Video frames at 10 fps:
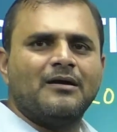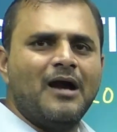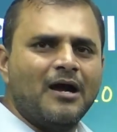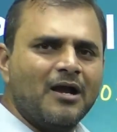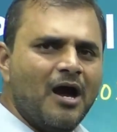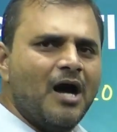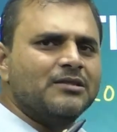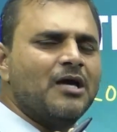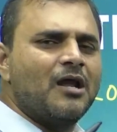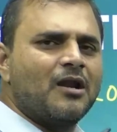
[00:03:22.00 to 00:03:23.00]

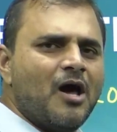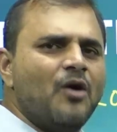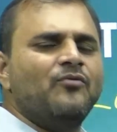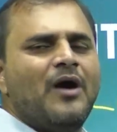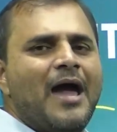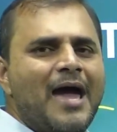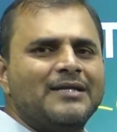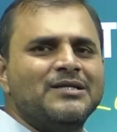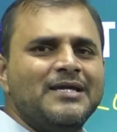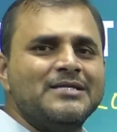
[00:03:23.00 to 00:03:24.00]
Gangadhar Rao
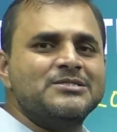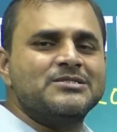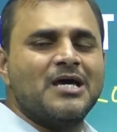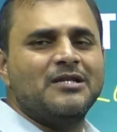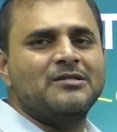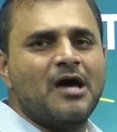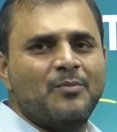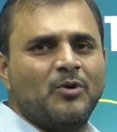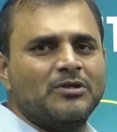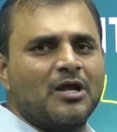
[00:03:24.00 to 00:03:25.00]
and his son
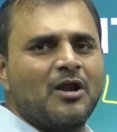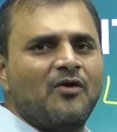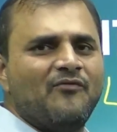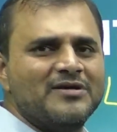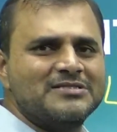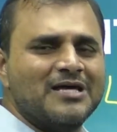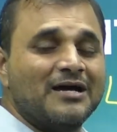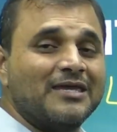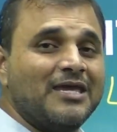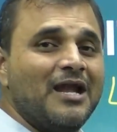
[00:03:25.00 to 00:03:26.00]
Damodar Rao was
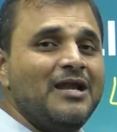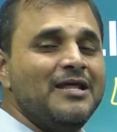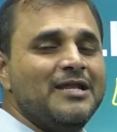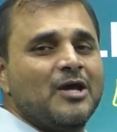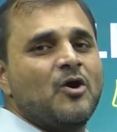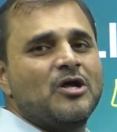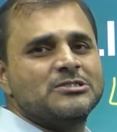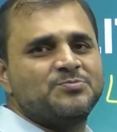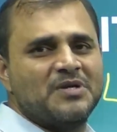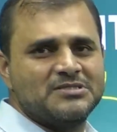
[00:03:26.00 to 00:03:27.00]
killed in a
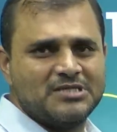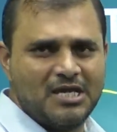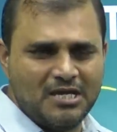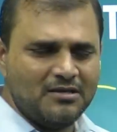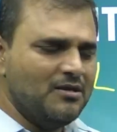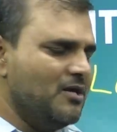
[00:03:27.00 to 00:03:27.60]
conspiracy.